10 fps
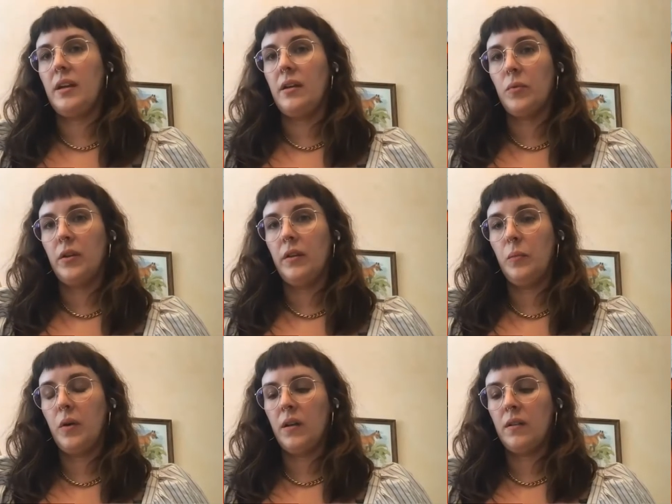It really
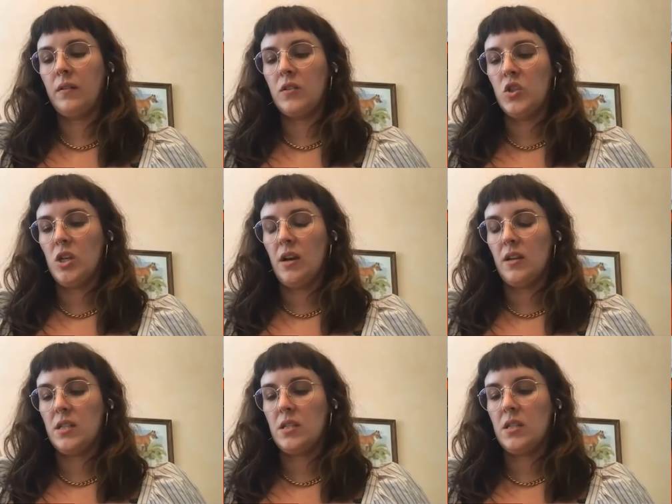was
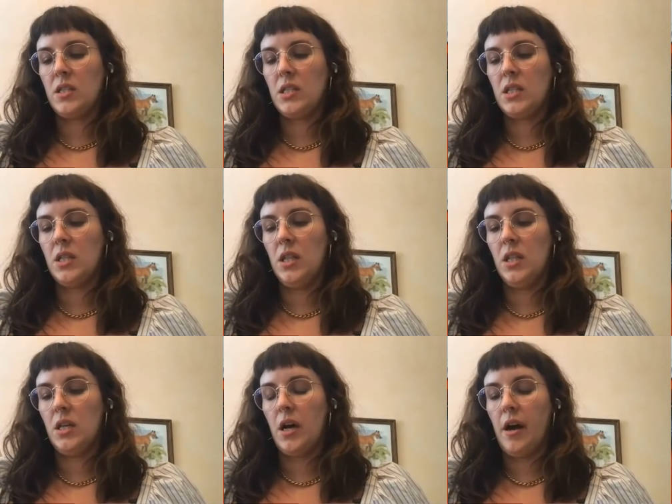just,
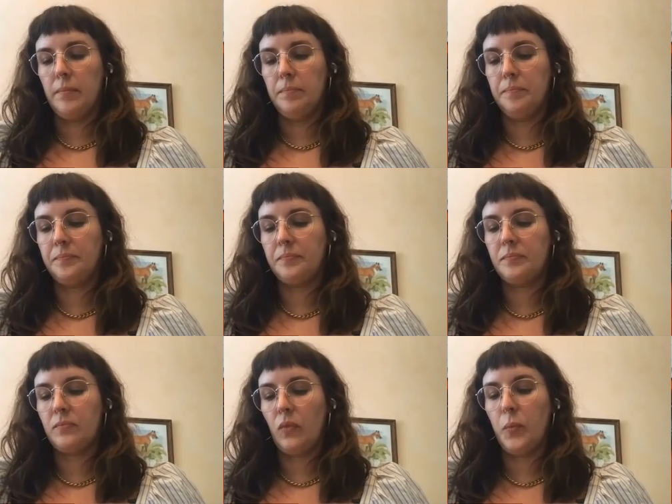
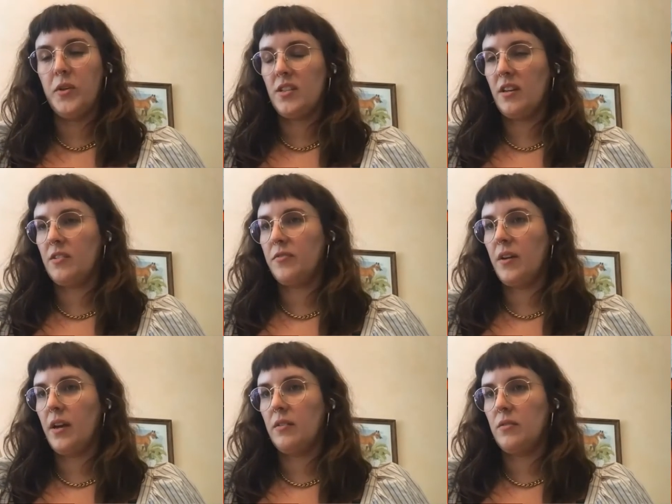we just had to
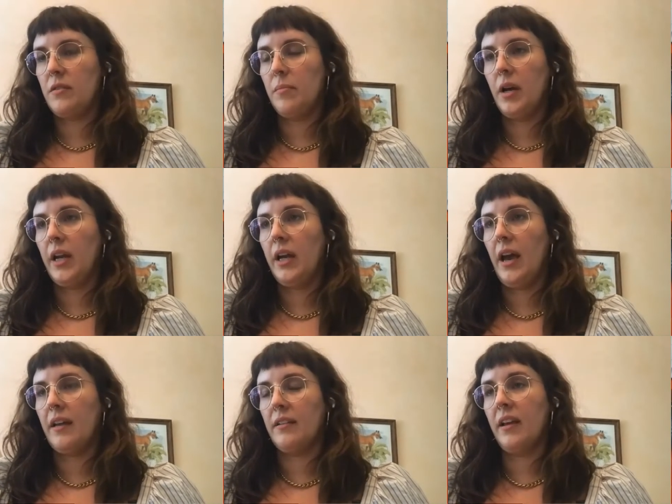find the money.
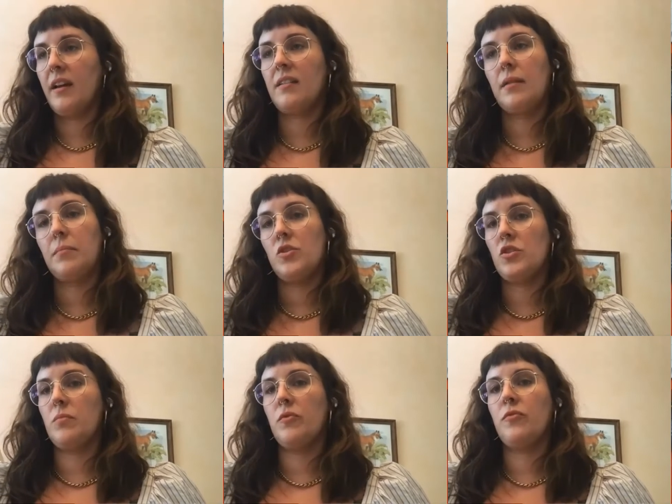And like I had
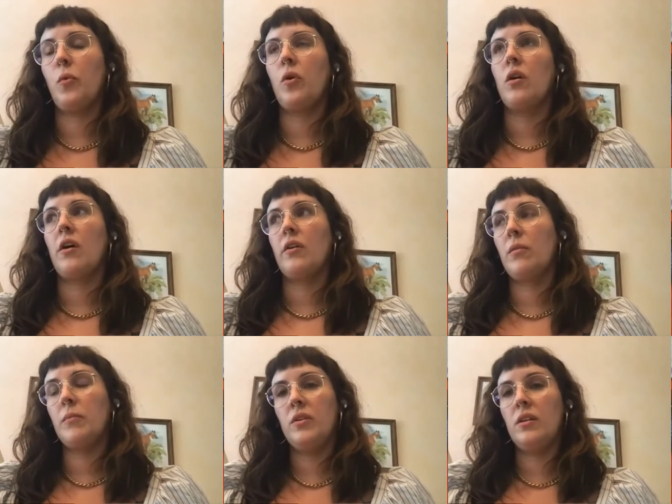mentioned before, our
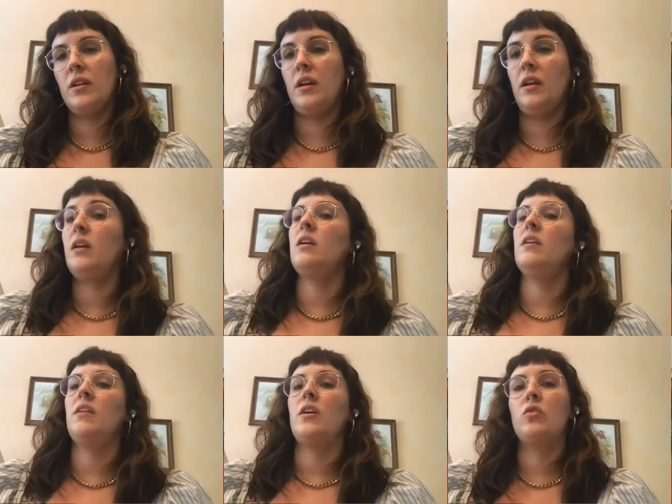community
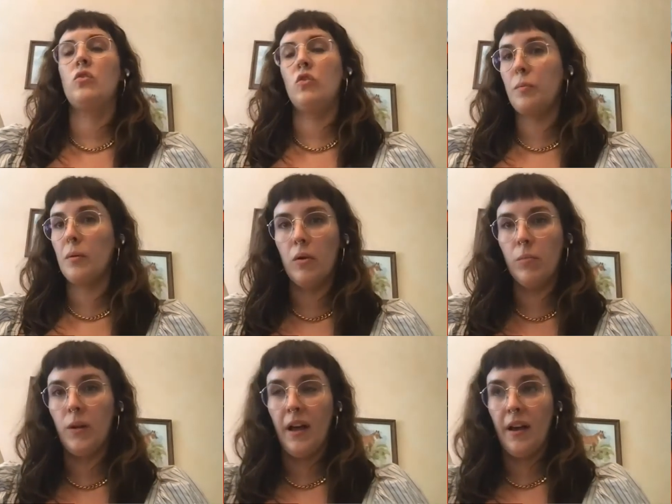is like super
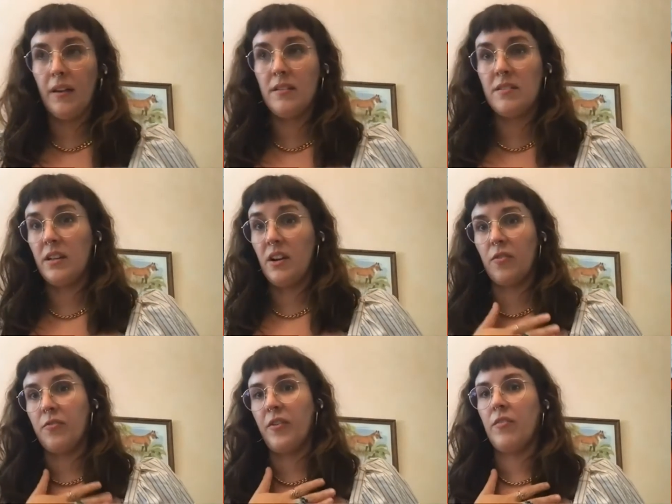mobilized in
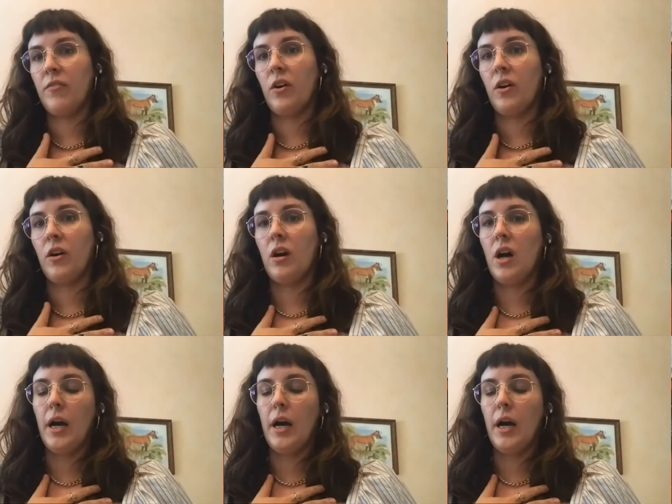our favor.